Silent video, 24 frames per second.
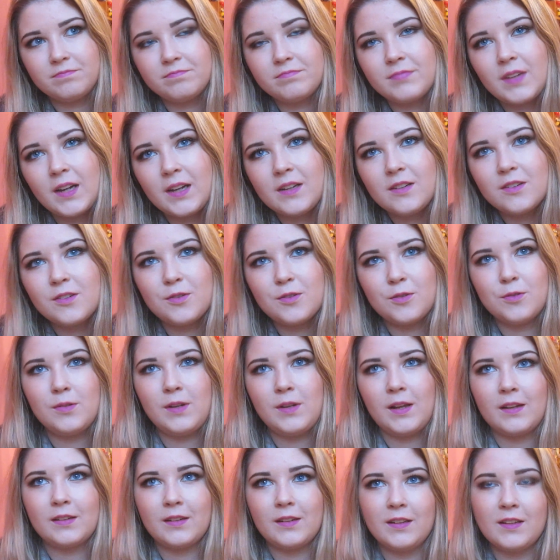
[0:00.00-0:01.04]
I don't know,
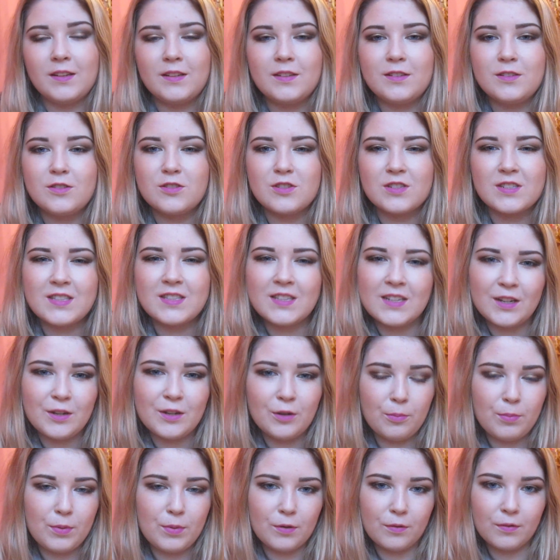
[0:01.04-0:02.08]
like I just think it
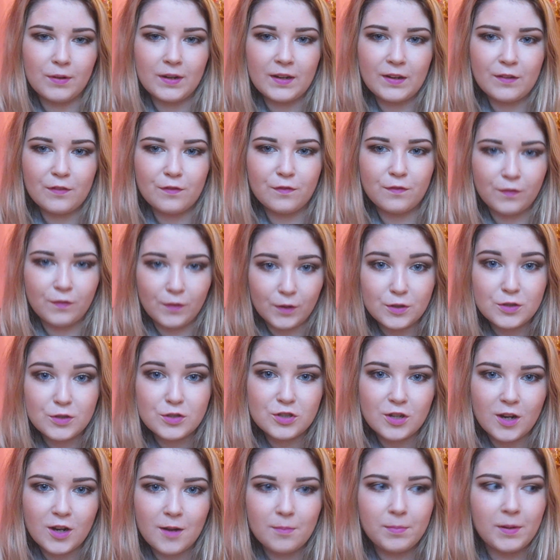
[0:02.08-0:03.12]
would be a really fun
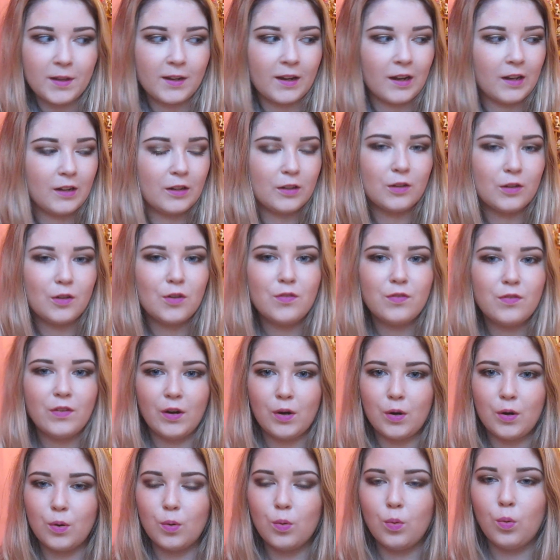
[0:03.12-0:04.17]
job. Like I'd love a
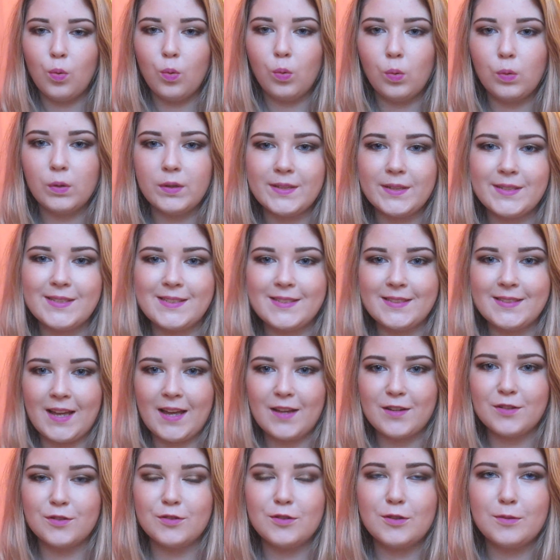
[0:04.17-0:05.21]
whole
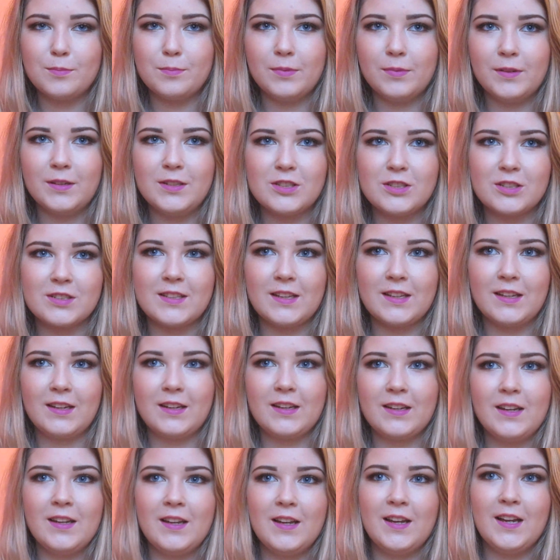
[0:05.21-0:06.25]
setup and just
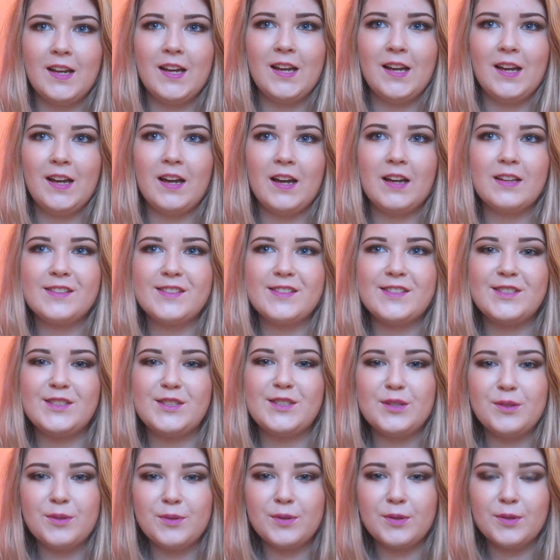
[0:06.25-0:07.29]
like a
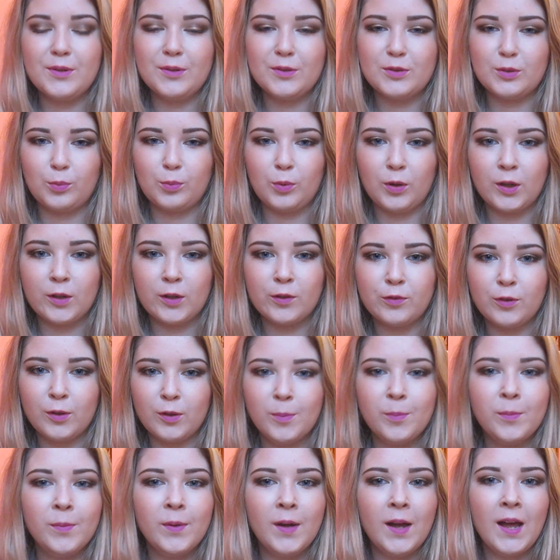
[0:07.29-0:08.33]
studio to work
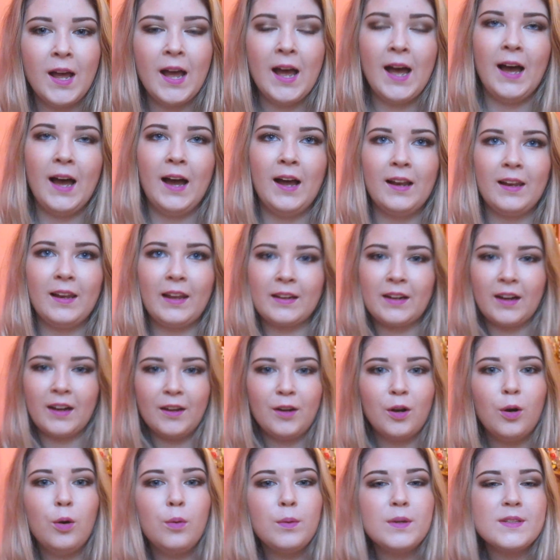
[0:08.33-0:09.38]
from. Like I'd
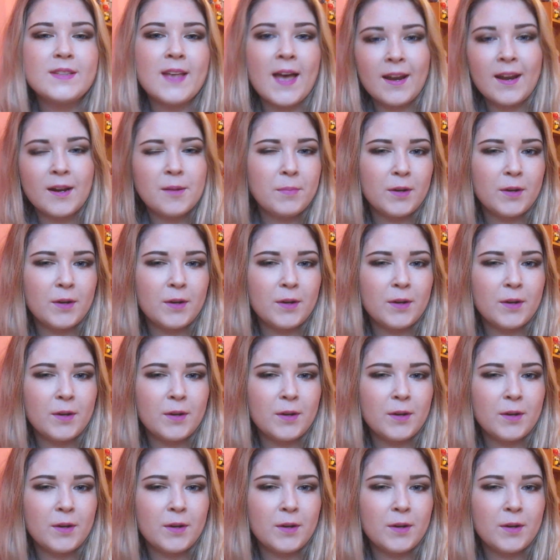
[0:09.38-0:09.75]
always edit